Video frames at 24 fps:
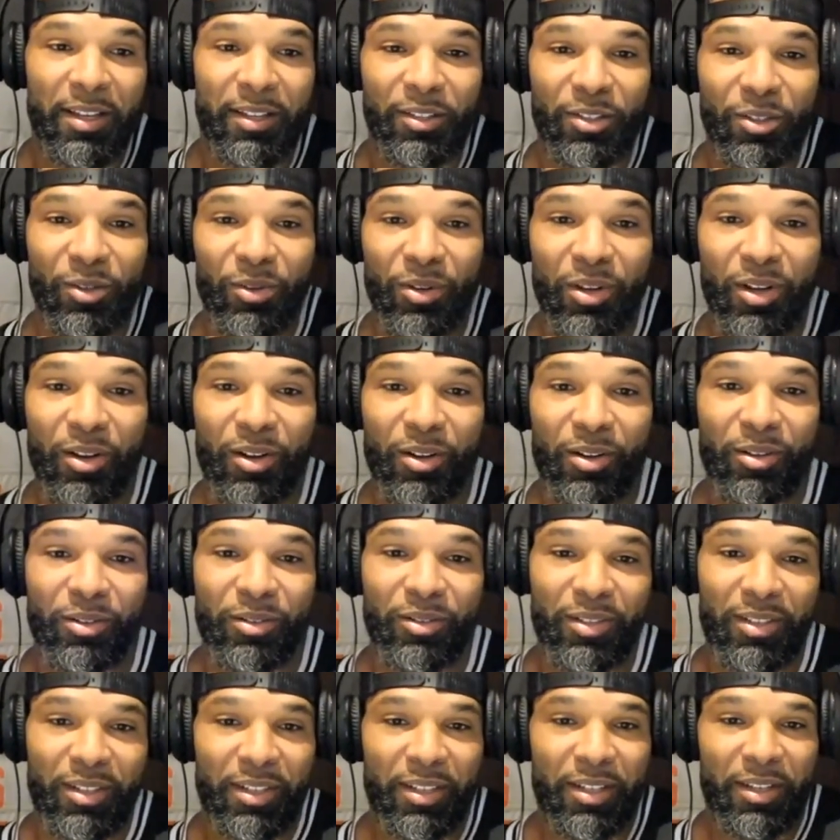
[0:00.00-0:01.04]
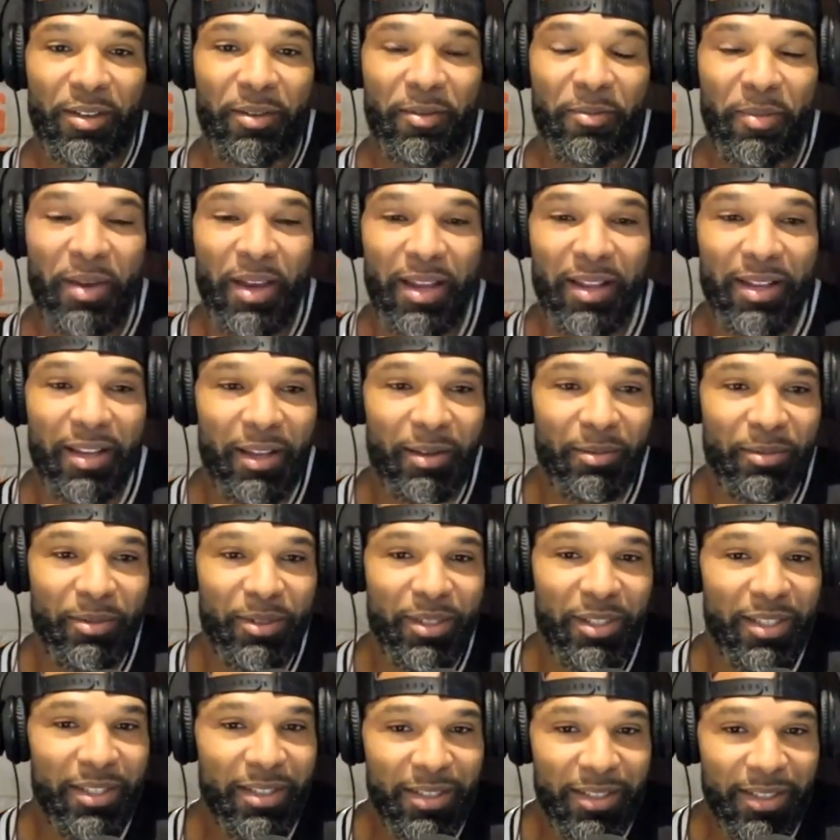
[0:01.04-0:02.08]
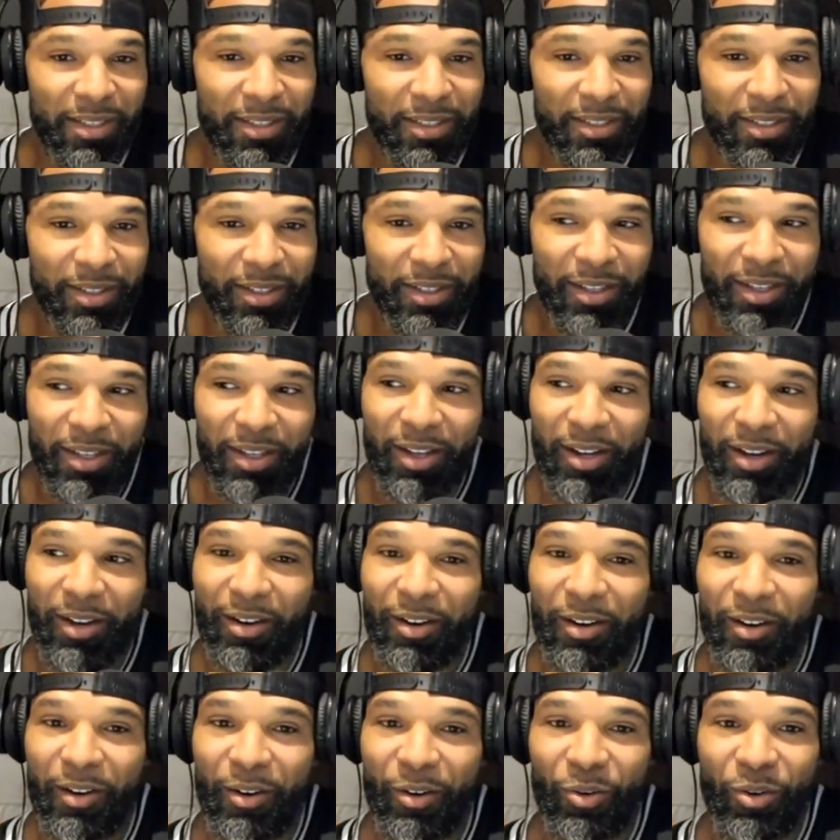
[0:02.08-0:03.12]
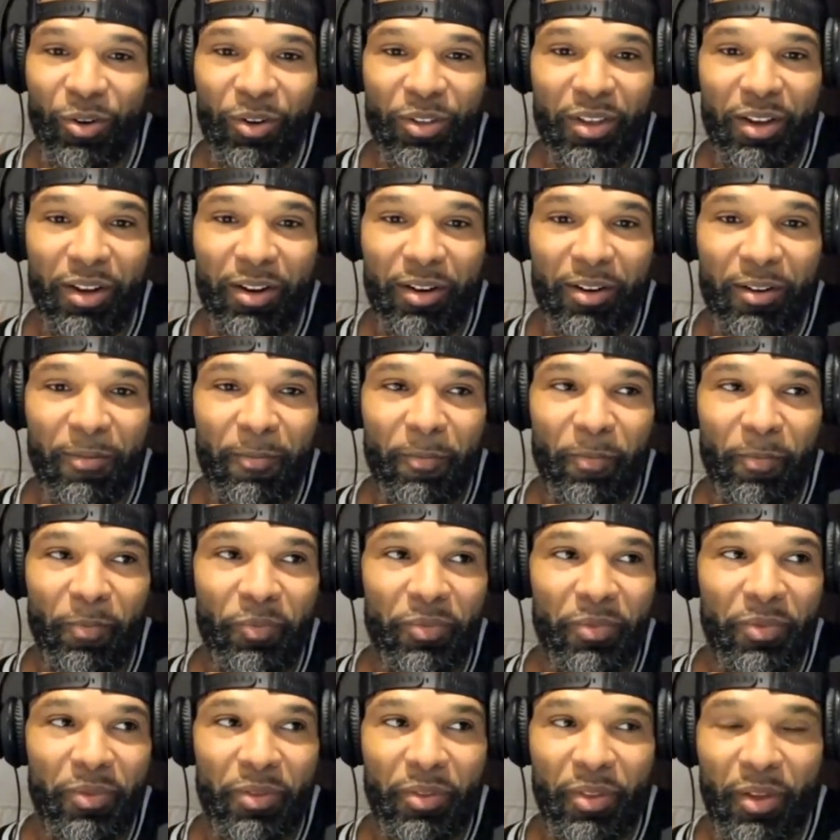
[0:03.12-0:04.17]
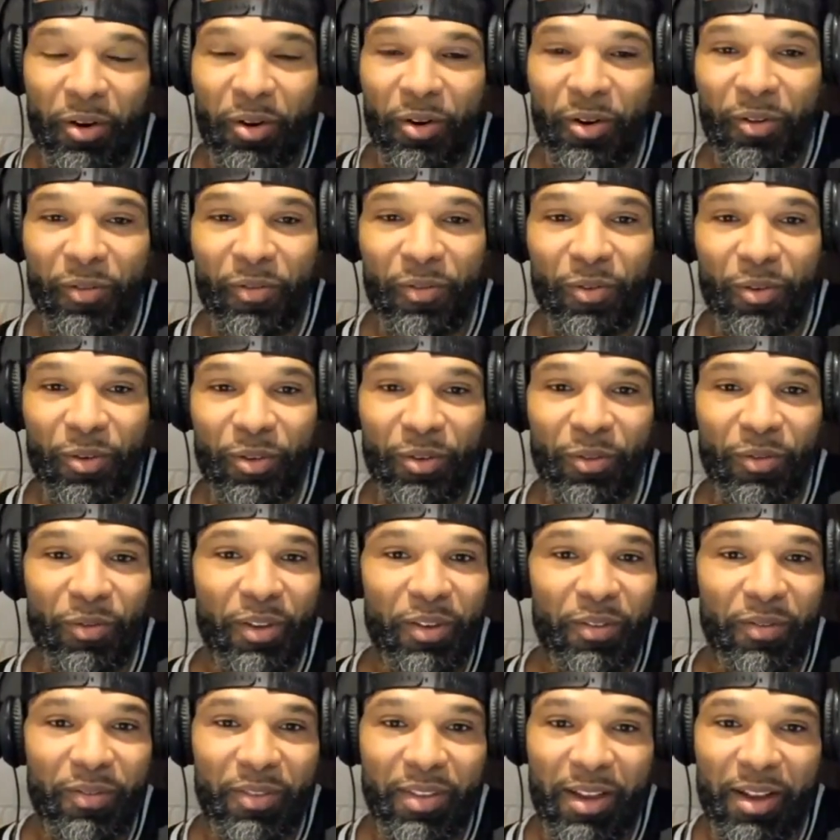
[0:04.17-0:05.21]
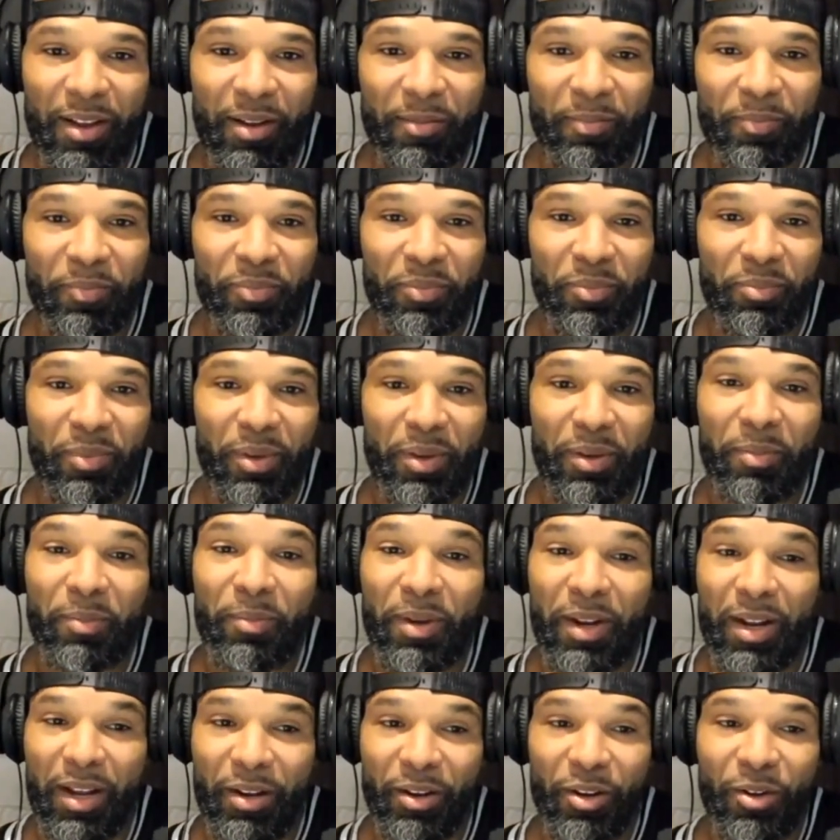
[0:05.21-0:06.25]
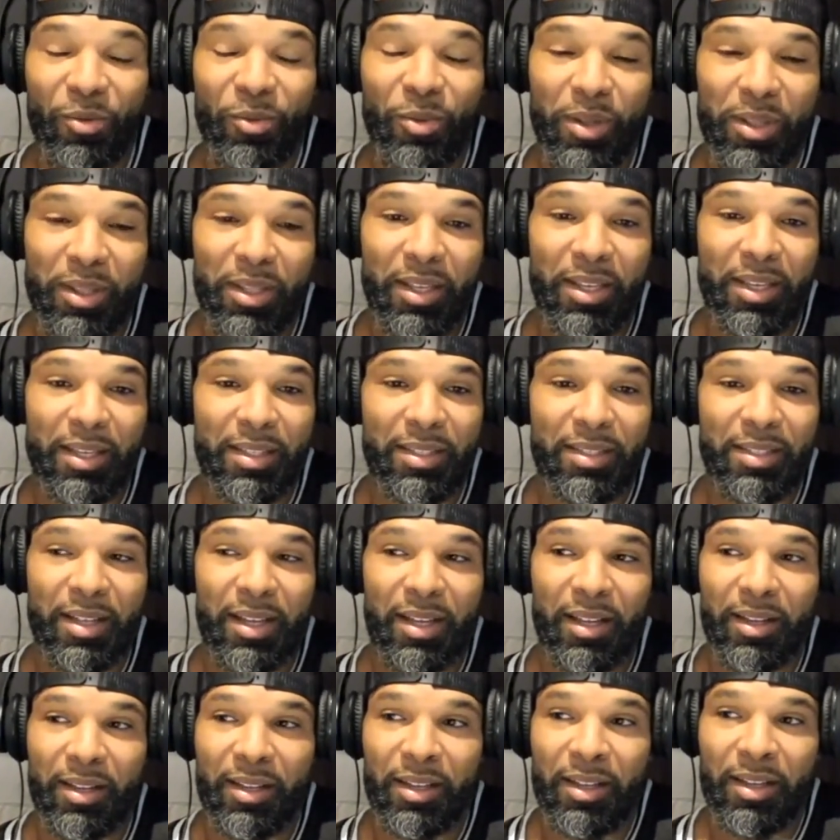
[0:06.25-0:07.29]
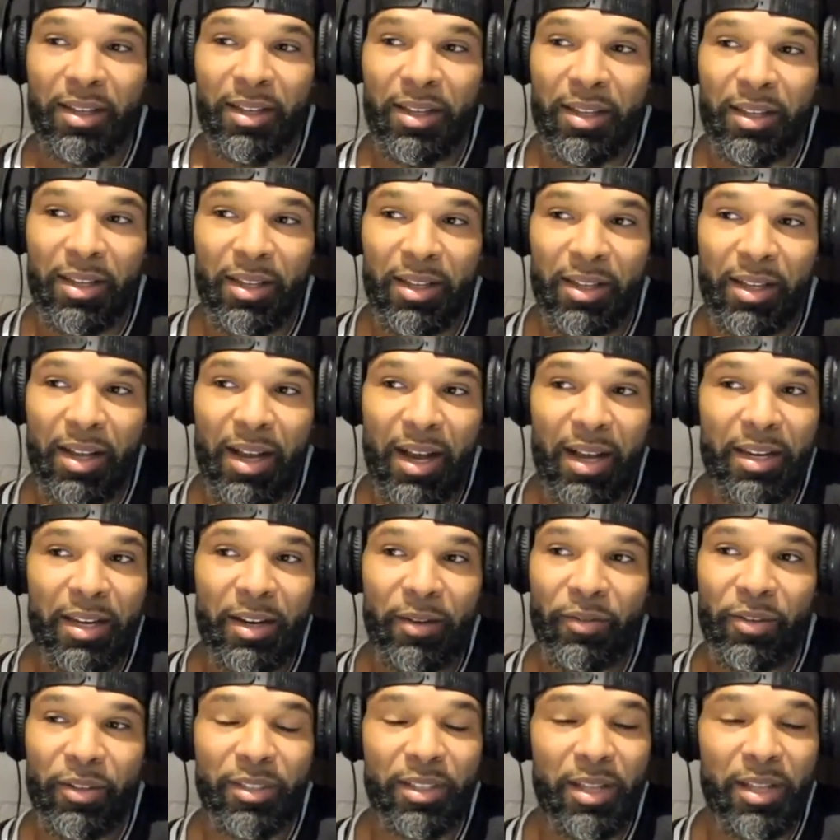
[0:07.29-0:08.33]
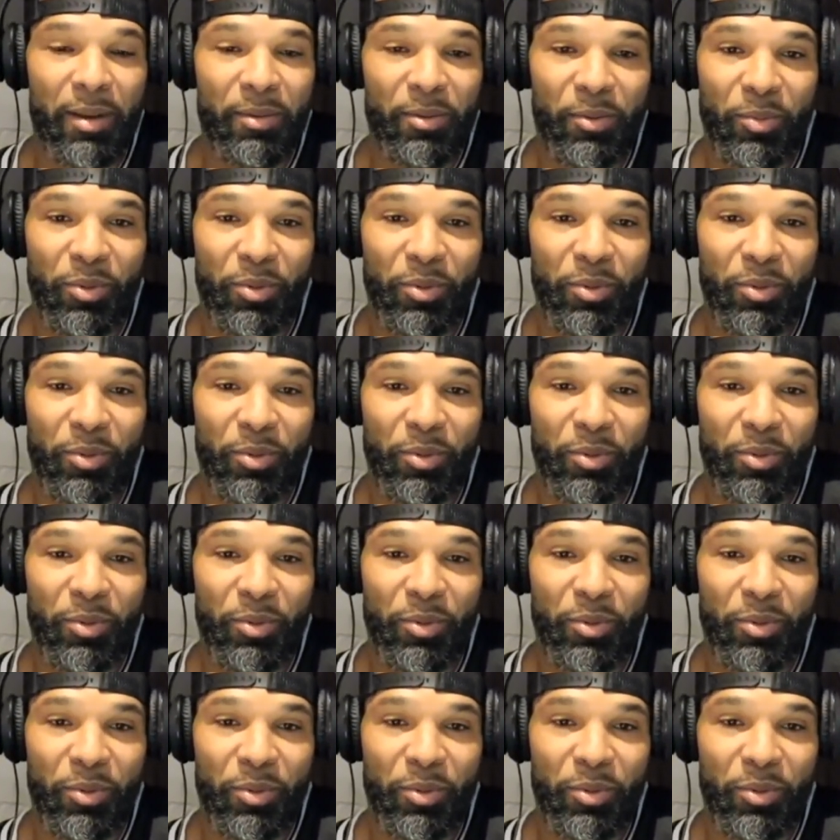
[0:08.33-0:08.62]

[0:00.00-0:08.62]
so-called man named Jesus, or their third or fourth or fifth time. But I know one thing is that God never stops